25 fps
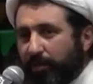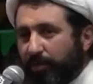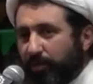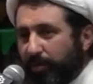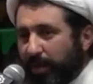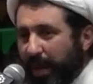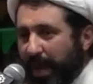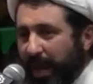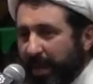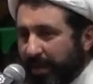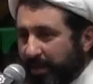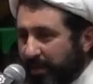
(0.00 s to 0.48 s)
to
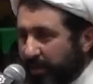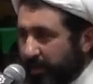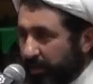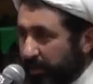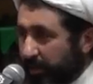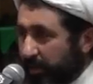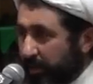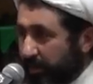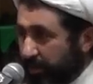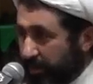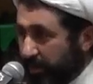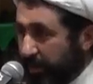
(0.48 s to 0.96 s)
be
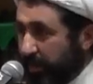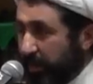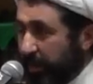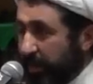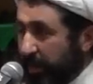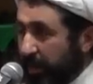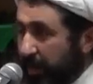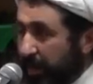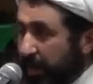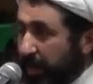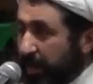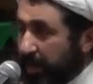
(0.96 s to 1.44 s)
answered.
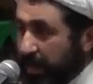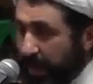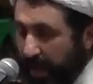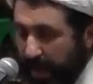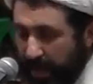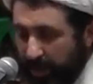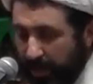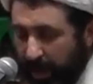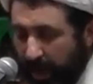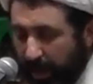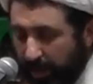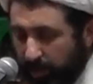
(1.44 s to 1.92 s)

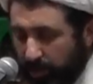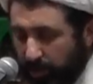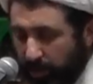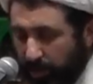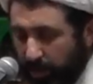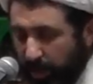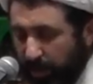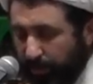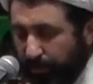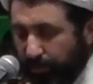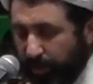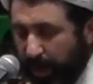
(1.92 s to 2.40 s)
And also,
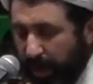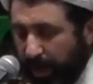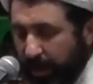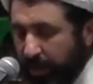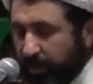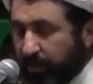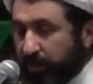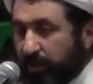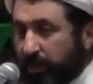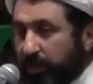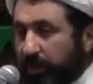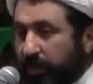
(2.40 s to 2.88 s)
if I,
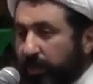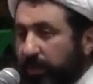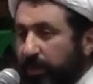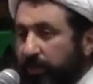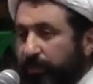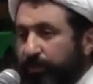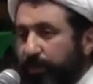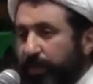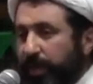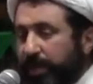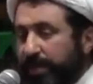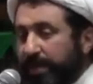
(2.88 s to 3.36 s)

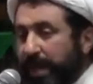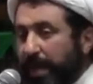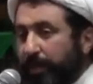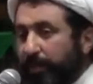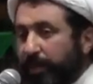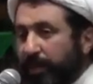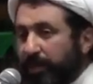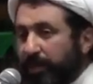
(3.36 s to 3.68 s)
for example,